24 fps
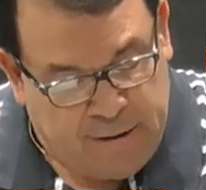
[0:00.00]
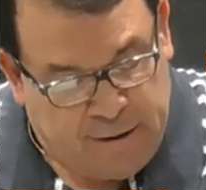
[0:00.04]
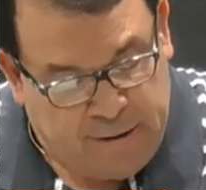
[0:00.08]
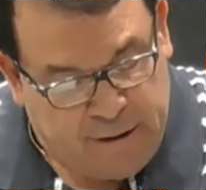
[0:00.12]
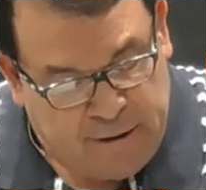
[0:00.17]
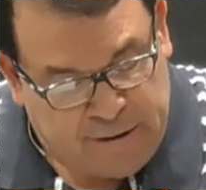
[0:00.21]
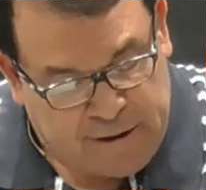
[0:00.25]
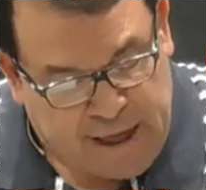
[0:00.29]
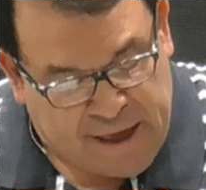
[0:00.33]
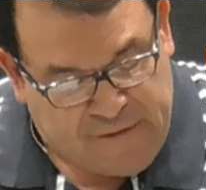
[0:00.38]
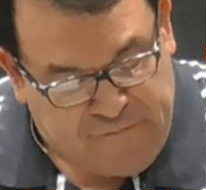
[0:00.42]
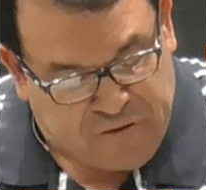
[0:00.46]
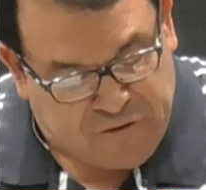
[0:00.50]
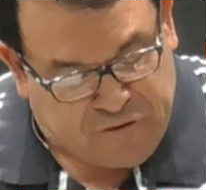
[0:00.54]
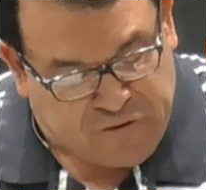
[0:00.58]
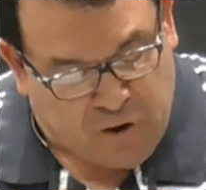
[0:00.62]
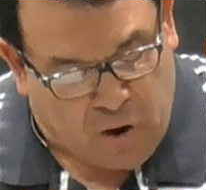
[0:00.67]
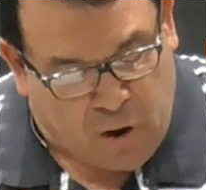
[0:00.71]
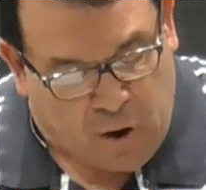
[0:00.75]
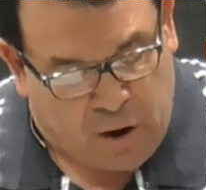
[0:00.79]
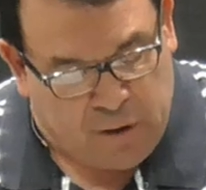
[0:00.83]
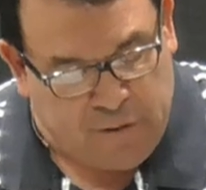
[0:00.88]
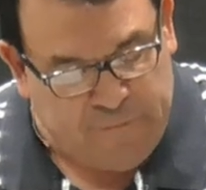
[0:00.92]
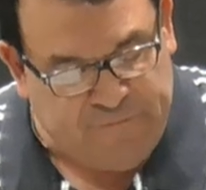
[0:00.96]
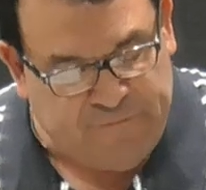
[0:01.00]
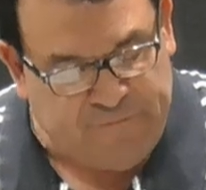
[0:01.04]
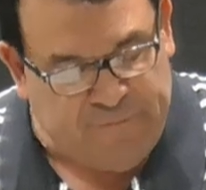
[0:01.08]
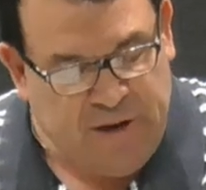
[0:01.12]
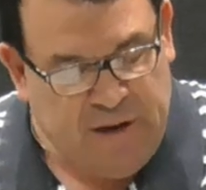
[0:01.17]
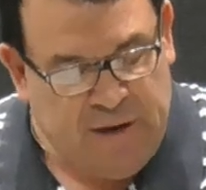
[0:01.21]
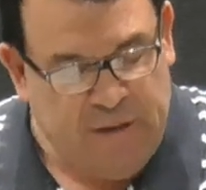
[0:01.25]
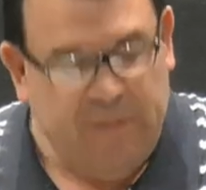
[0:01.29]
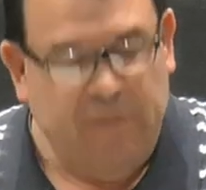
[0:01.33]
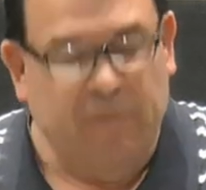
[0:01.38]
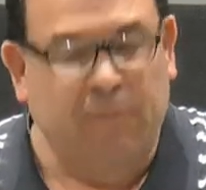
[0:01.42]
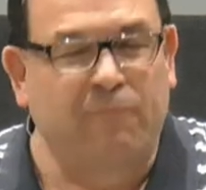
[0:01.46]
David's heart,
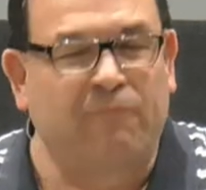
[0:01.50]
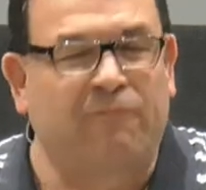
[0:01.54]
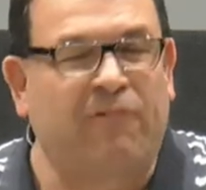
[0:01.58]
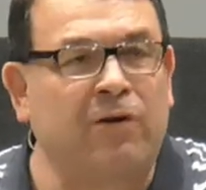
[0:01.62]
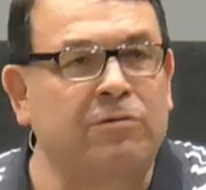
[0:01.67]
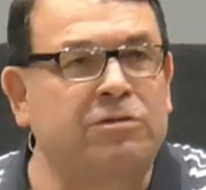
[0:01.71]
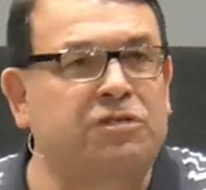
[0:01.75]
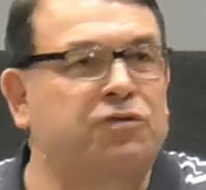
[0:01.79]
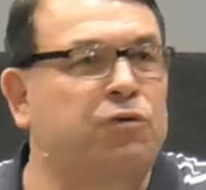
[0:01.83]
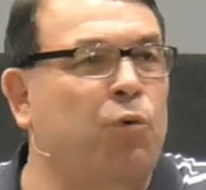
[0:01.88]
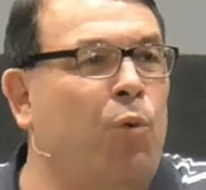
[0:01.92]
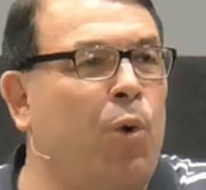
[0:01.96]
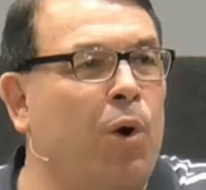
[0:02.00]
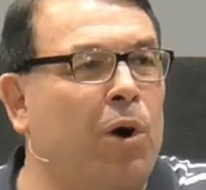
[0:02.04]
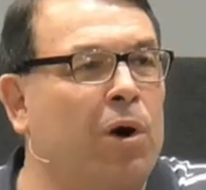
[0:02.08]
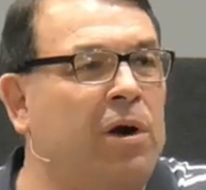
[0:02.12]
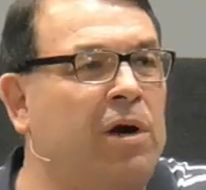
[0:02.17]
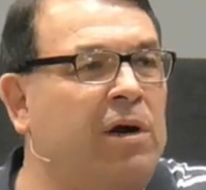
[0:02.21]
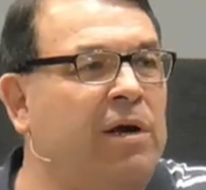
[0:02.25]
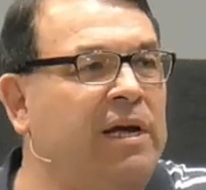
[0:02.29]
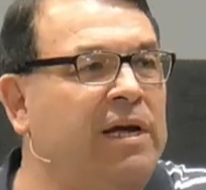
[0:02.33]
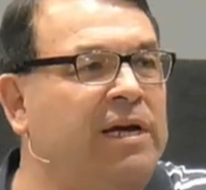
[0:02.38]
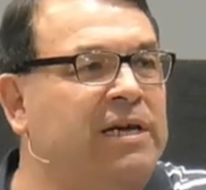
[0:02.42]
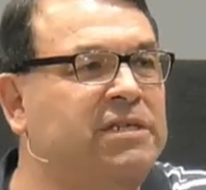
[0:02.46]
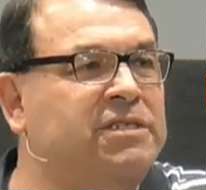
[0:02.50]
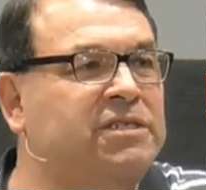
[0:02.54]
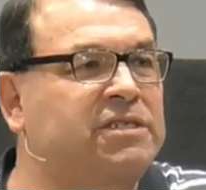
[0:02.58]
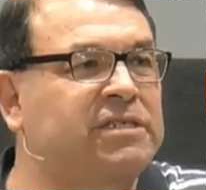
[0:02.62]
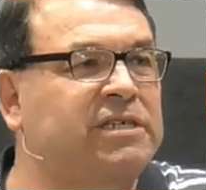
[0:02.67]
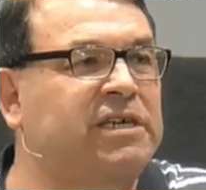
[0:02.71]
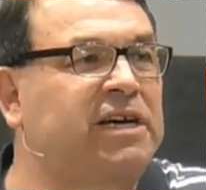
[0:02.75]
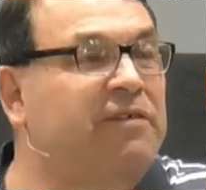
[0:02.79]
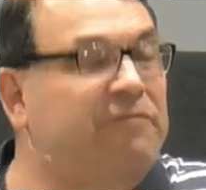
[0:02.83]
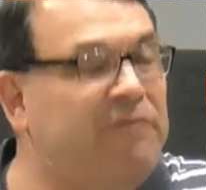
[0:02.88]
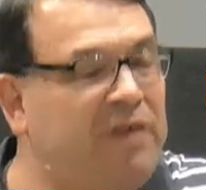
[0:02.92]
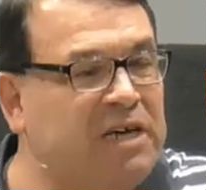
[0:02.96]
folks, the word is
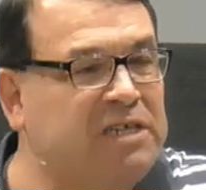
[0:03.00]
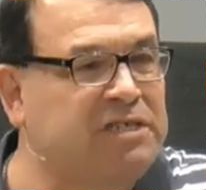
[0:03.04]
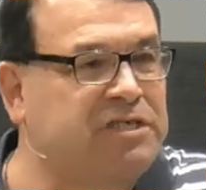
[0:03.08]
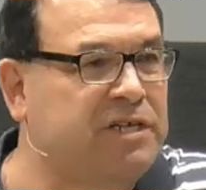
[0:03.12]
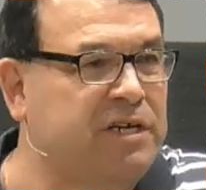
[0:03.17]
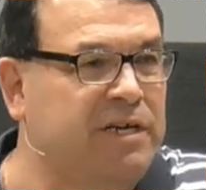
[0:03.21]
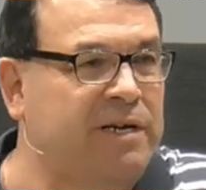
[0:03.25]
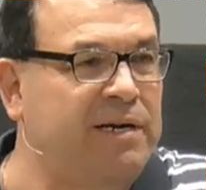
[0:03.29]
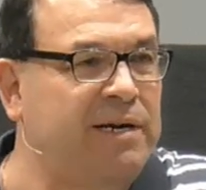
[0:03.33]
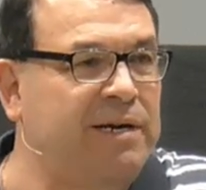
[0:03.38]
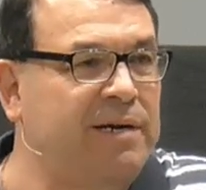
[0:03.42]
conviction.